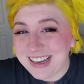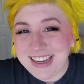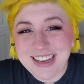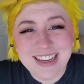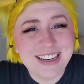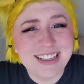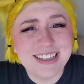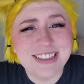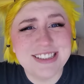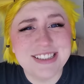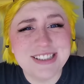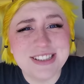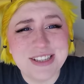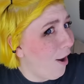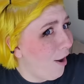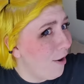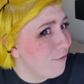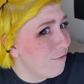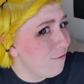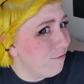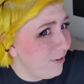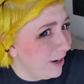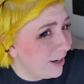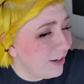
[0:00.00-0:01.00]
It is
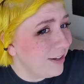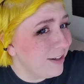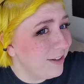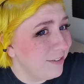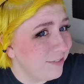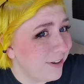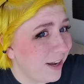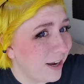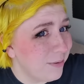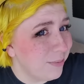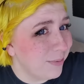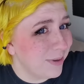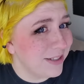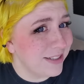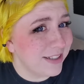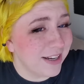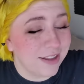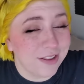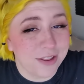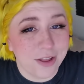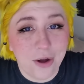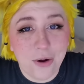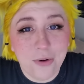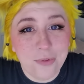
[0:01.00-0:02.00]
a very vibrant
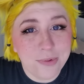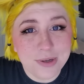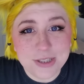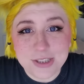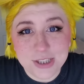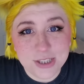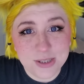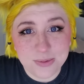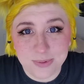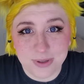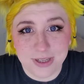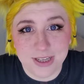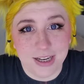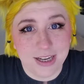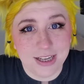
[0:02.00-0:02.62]
yellow, which is what I